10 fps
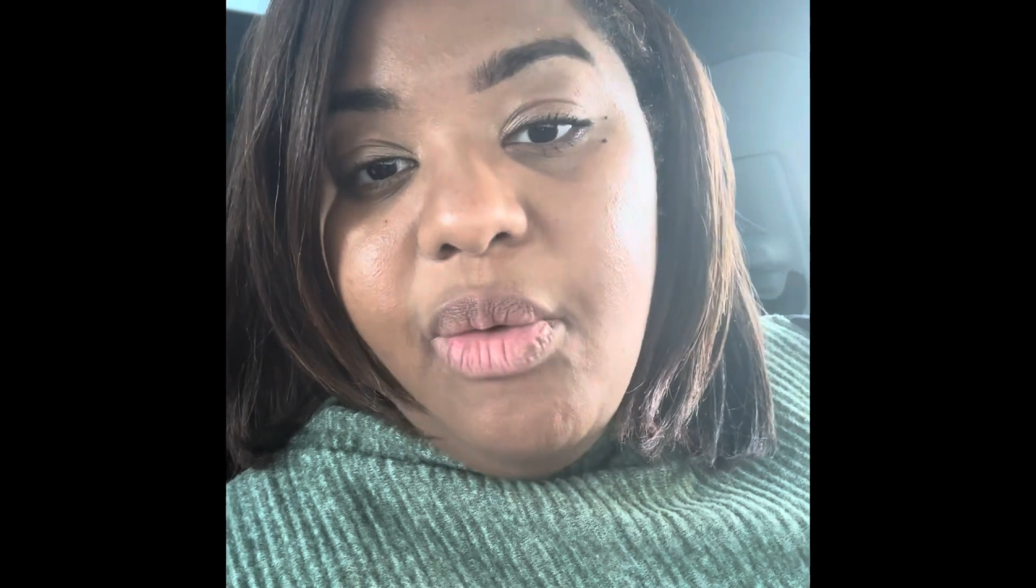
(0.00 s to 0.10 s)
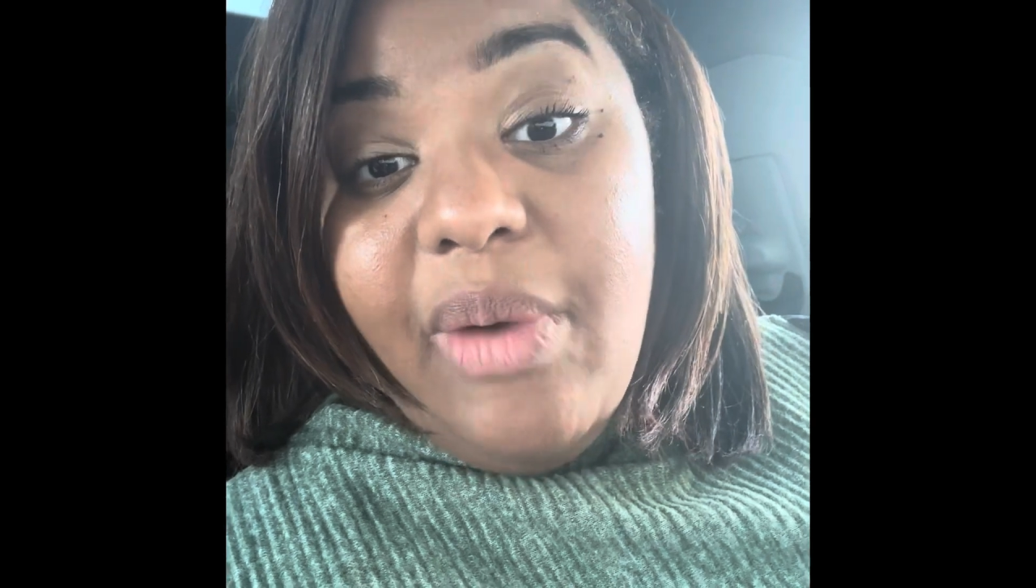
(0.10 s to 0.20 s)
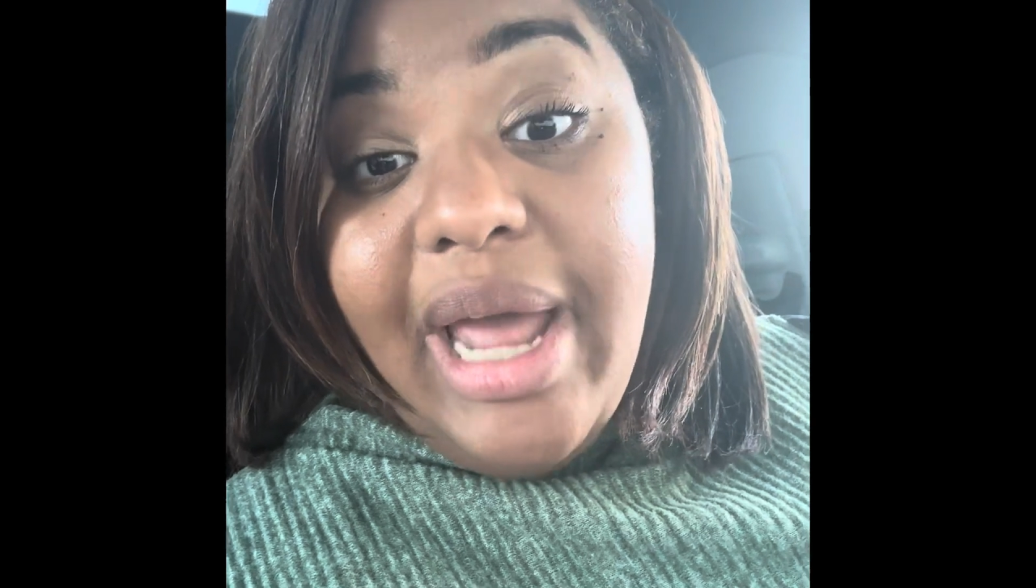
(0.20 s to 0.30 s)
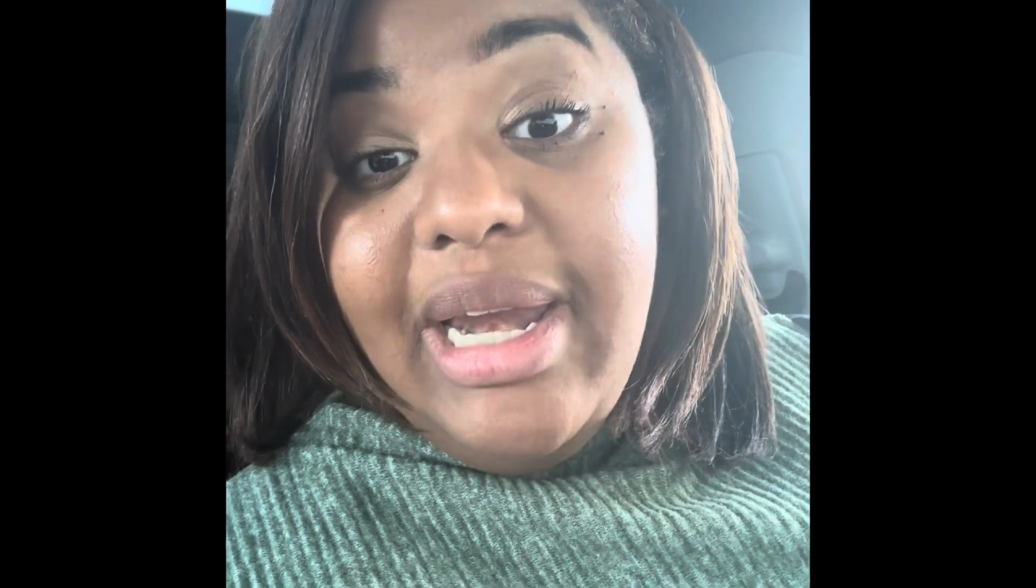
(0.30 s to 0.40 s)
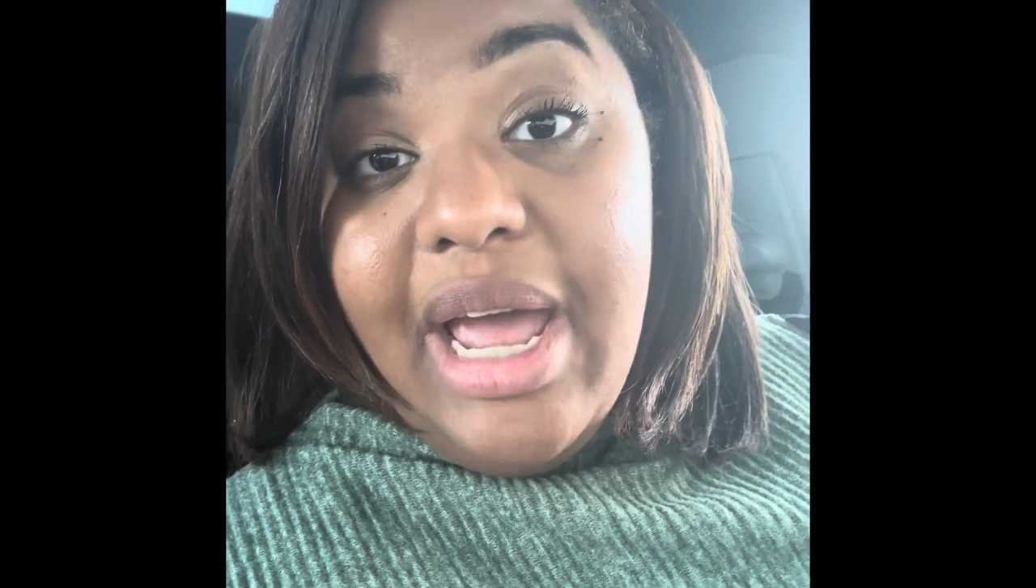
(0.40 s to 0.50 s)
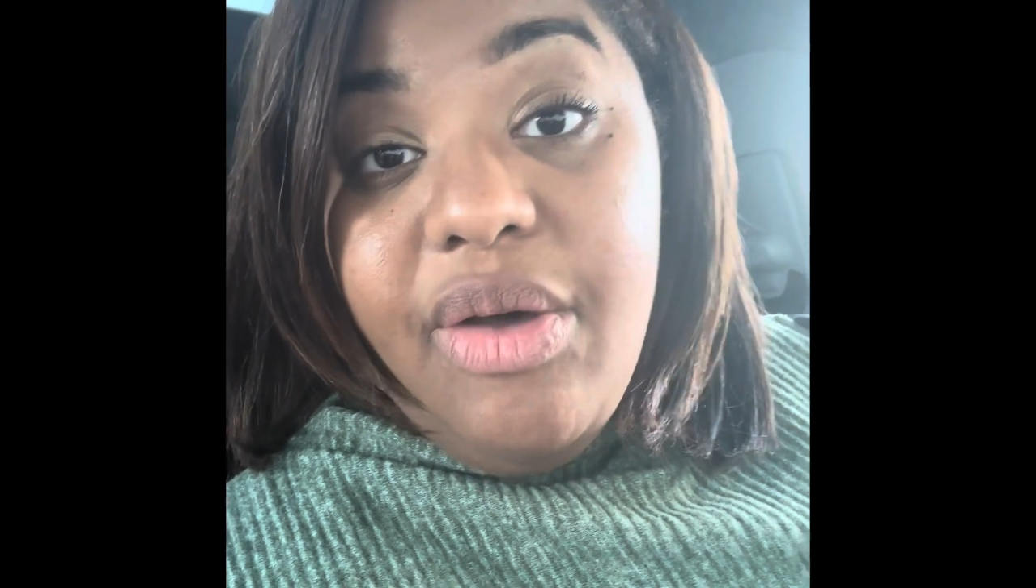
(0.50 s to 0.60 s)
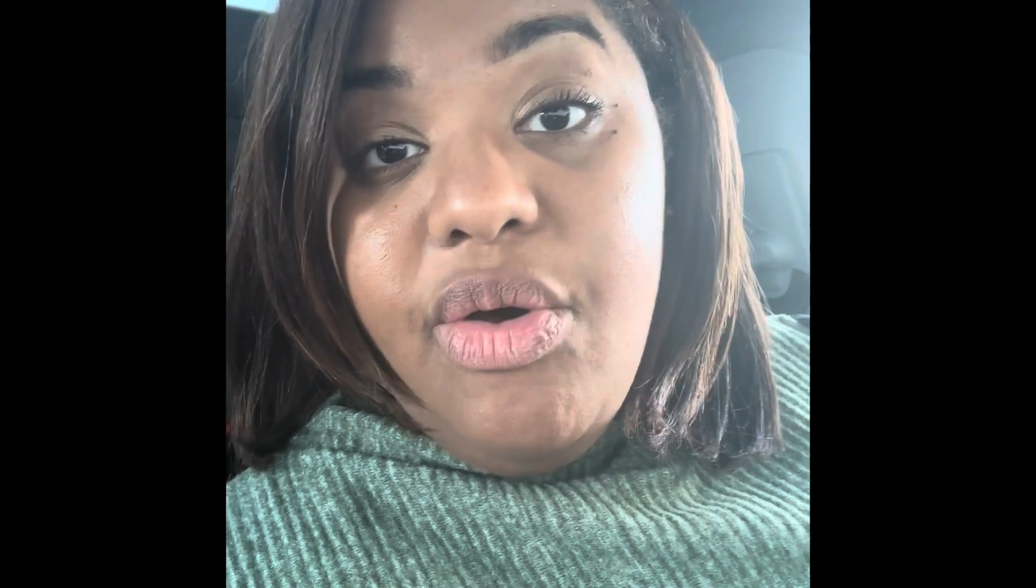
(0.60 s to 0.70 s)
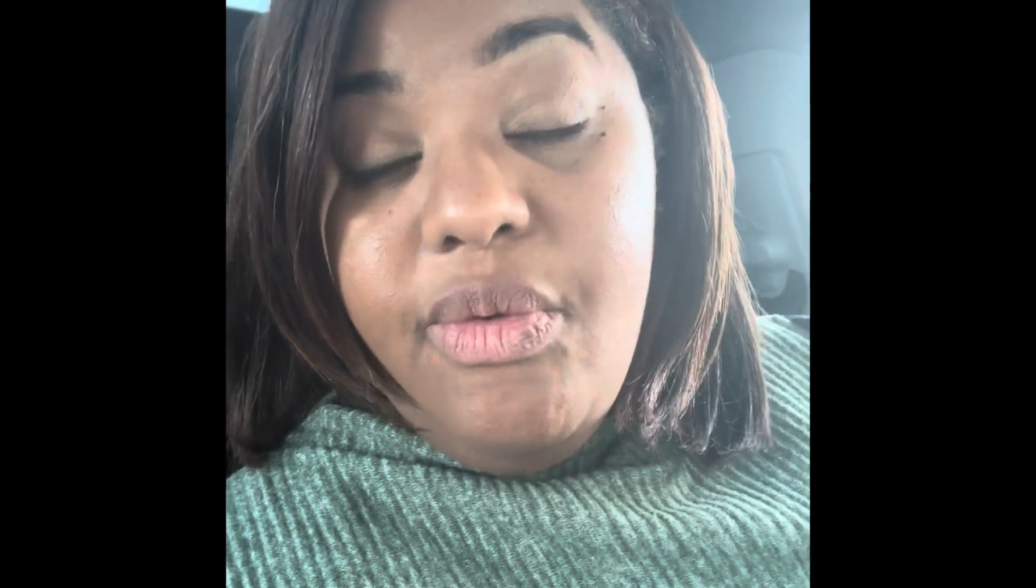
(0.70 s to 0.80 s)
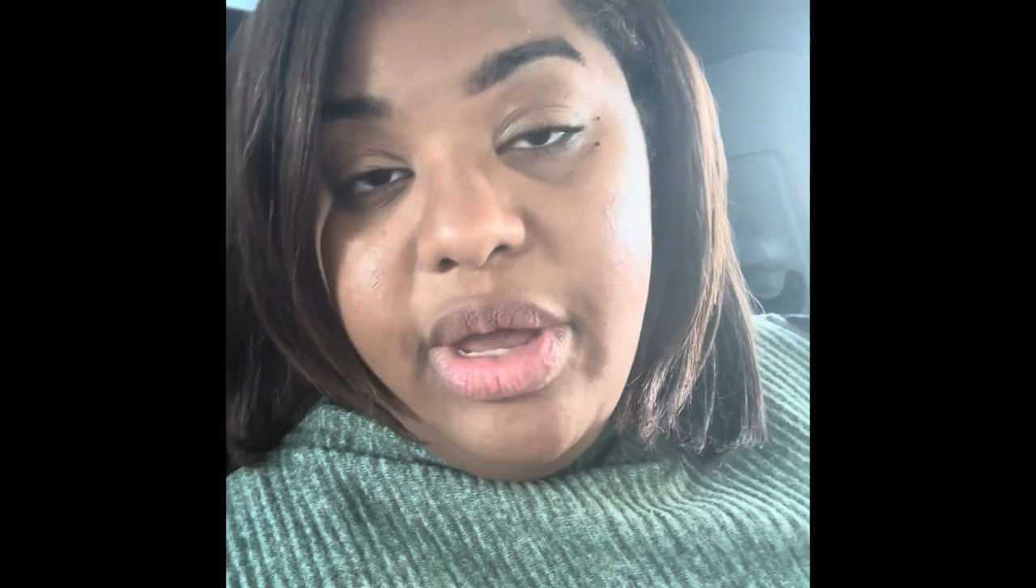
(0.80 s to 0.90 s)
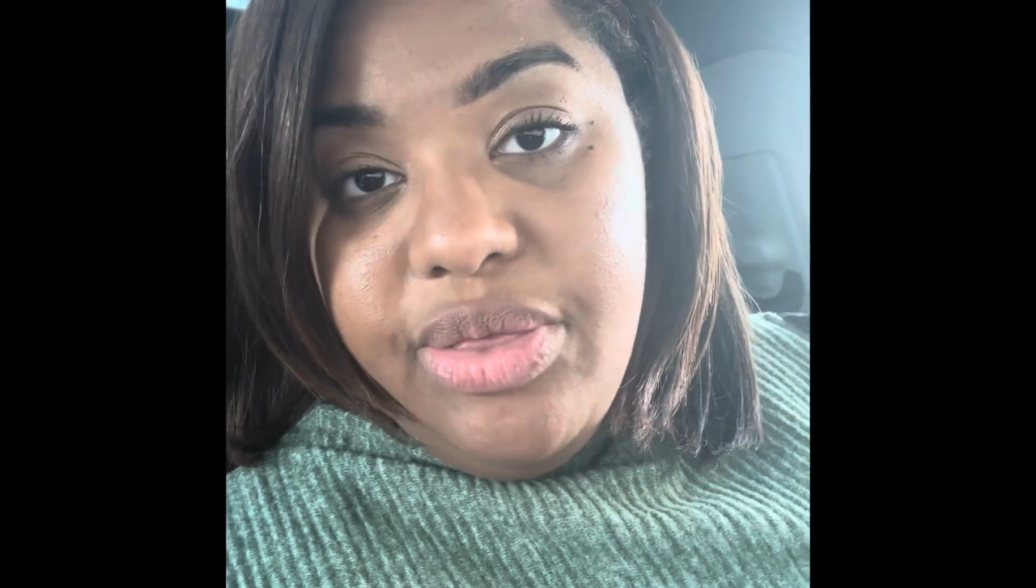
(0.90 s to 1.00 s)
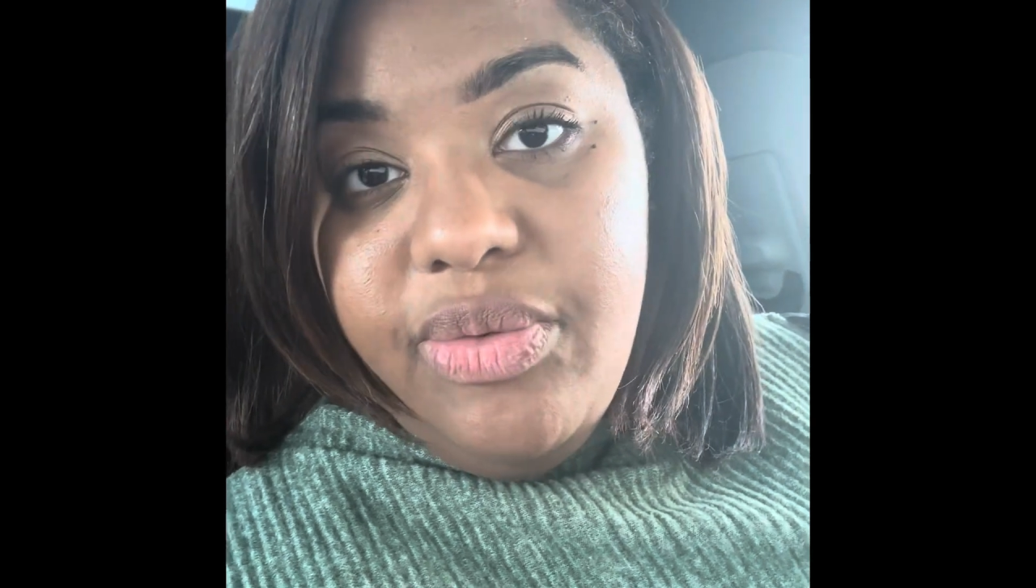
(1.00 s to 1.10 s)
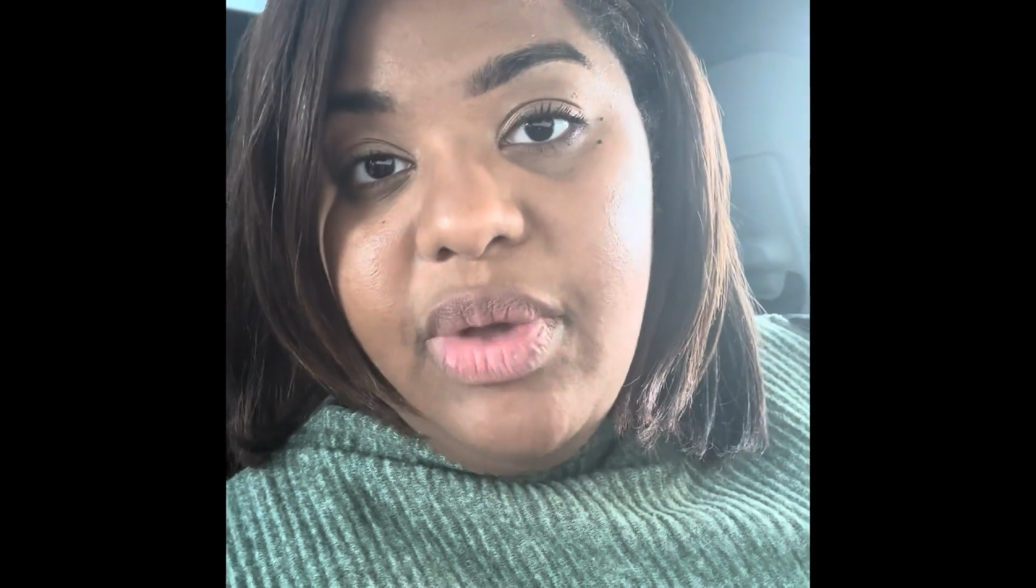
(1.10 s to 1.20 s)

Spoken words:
right now going through